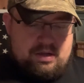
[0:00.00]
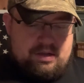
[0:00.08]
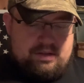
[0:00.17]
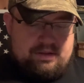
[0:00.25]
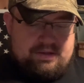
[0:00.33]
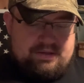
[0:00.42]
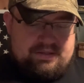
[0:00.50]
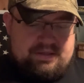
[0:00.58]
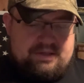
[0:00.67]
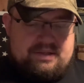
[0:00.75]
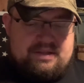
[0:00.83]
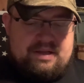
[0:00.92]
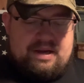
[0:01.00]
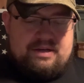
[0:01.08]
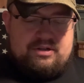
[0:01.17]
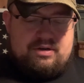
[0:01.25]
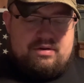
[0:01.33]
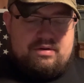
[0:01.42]
This is the
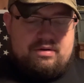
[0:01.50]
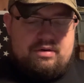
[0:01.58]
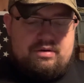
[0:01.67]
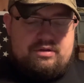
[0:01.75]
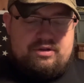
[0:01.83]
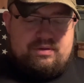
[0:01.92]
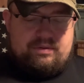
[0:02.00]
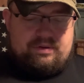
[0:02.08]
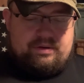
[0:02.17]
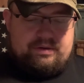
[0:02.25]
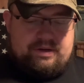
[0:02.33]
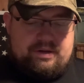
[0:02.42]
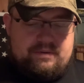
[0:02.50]
HR 230,